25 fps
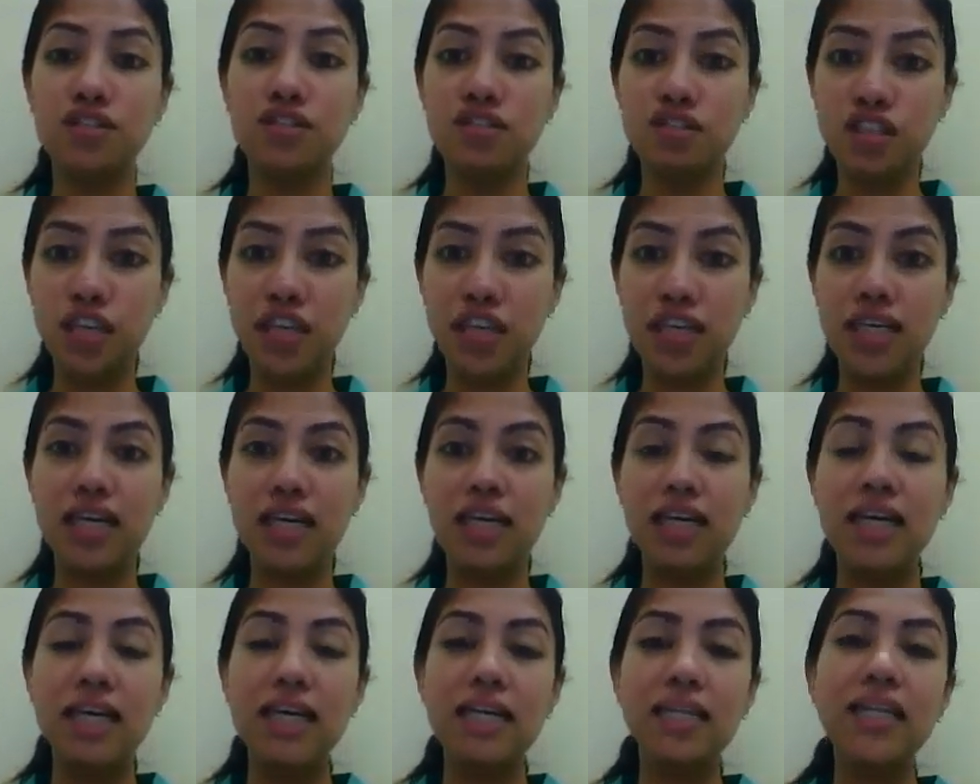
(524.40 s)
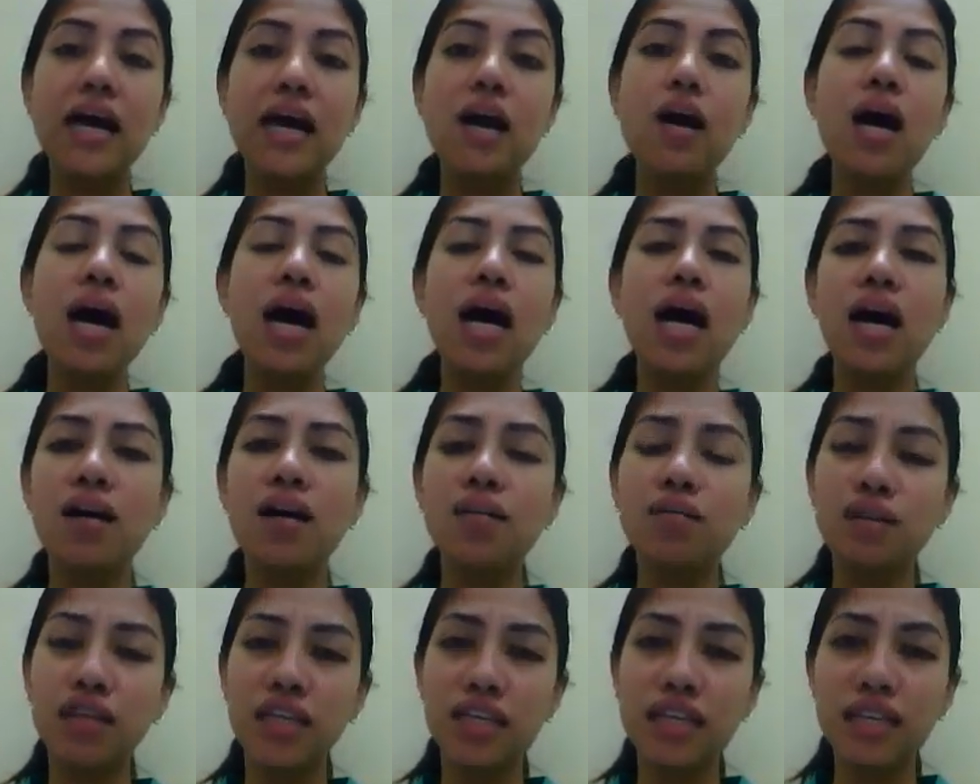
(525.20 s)
jail. Now,
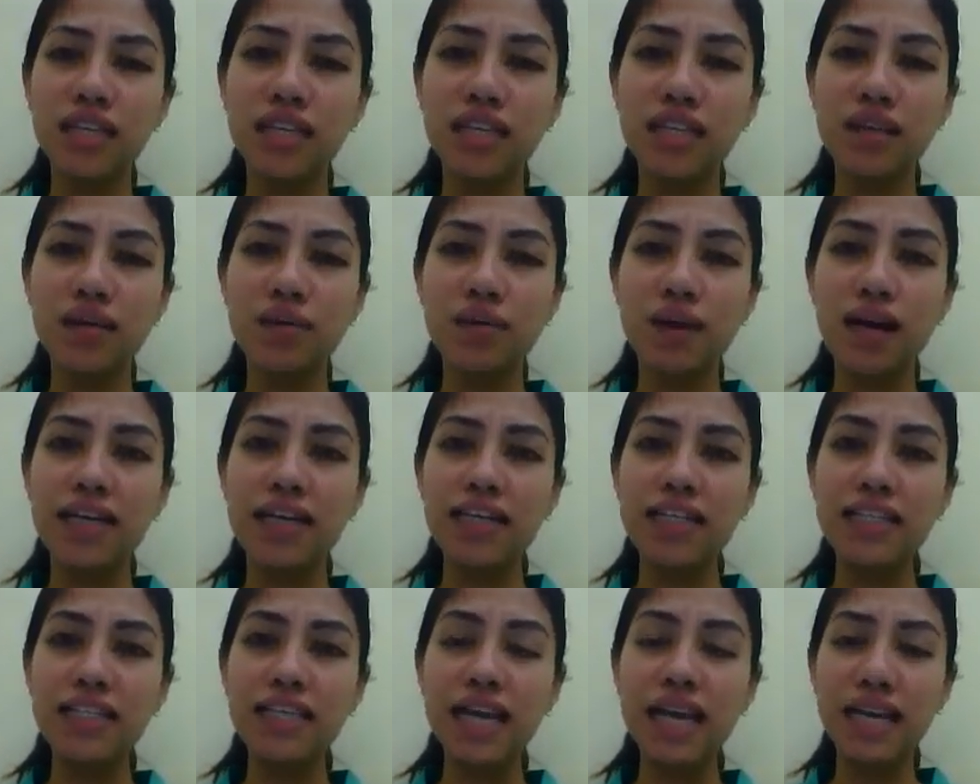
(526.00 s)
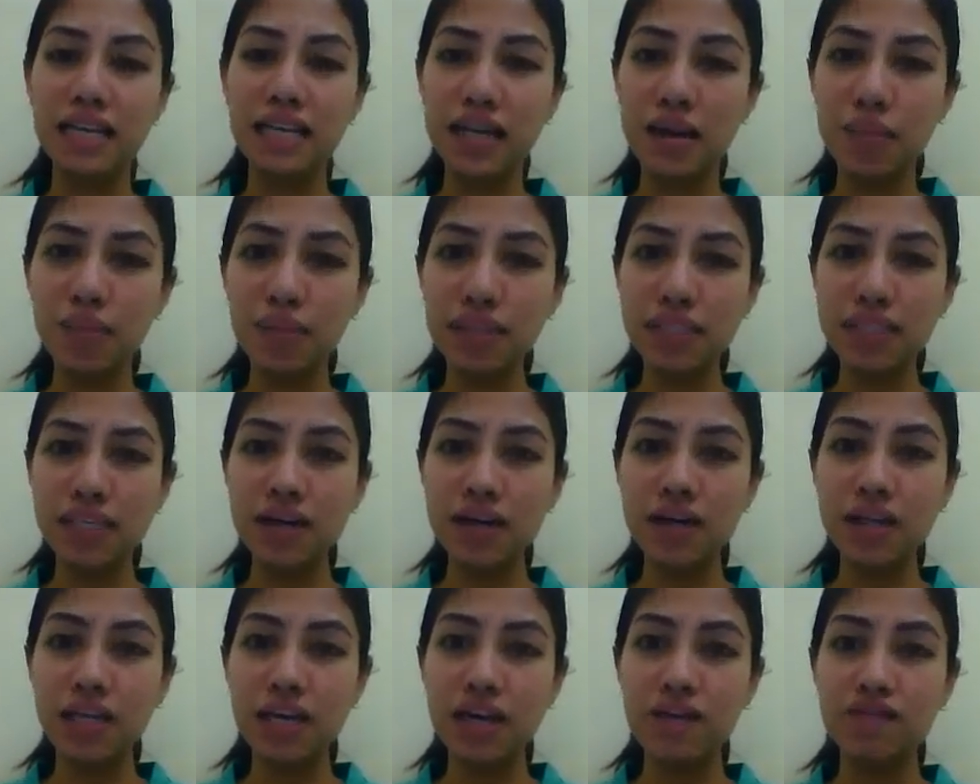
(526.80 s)
how did the whites end up in
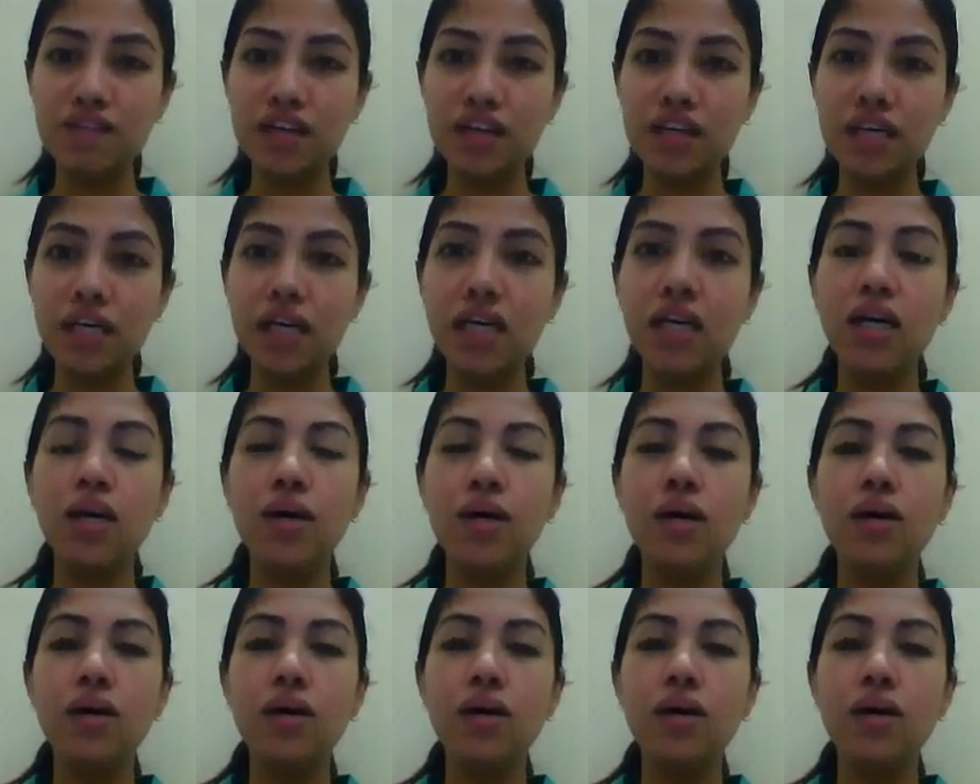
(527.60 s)
South Africa?